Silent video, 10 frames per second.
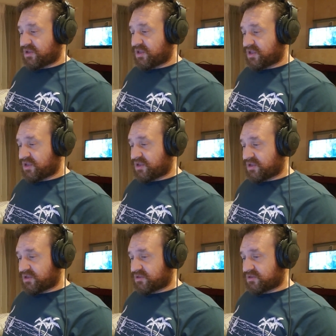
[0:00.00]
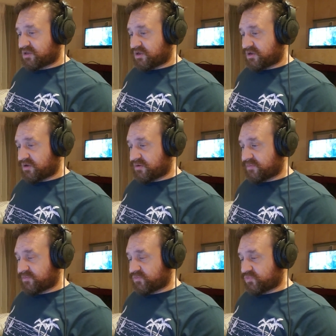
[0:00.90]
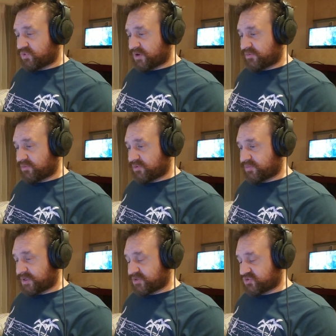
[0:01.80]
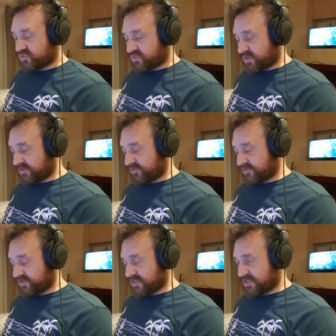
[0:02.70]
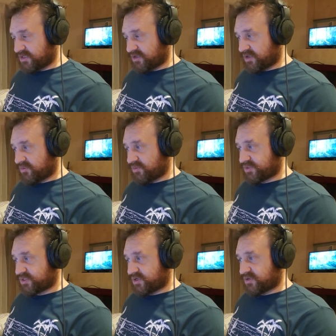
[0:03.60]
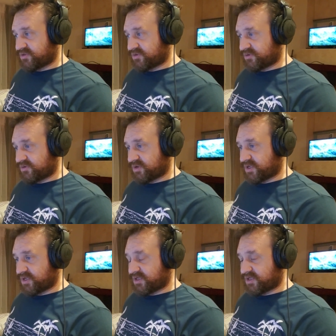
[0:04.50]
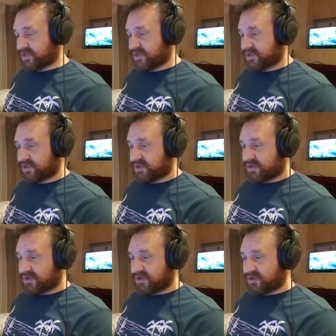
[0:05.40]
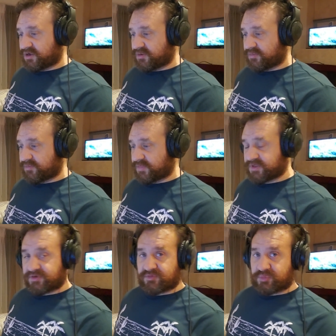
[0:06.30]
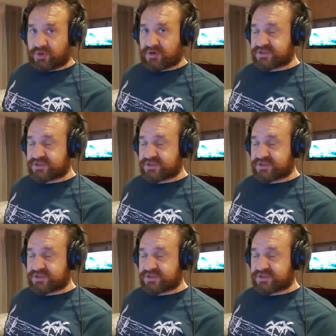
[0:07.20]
And when I wrote it back in 2015, it was under a different blog